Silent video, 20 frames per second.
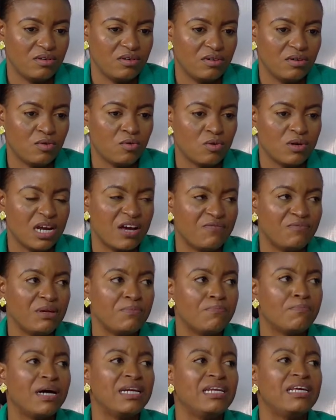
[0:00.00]
could have
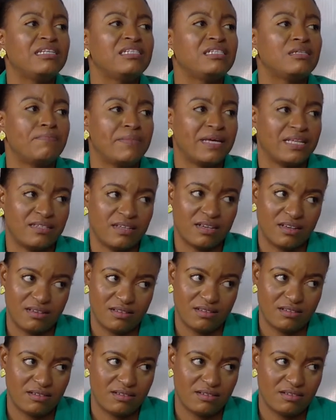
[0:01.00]
been managed better.
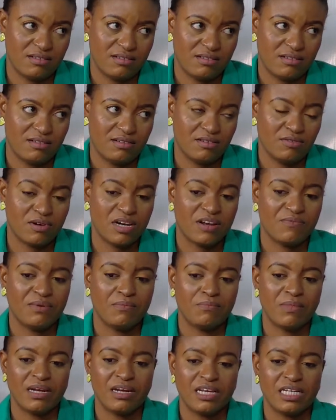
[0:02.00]

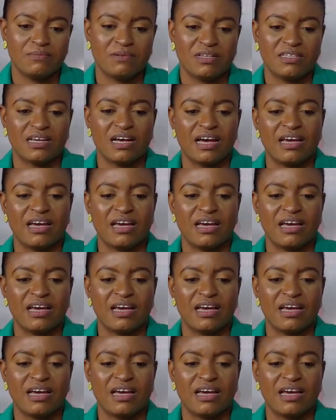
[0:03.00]
I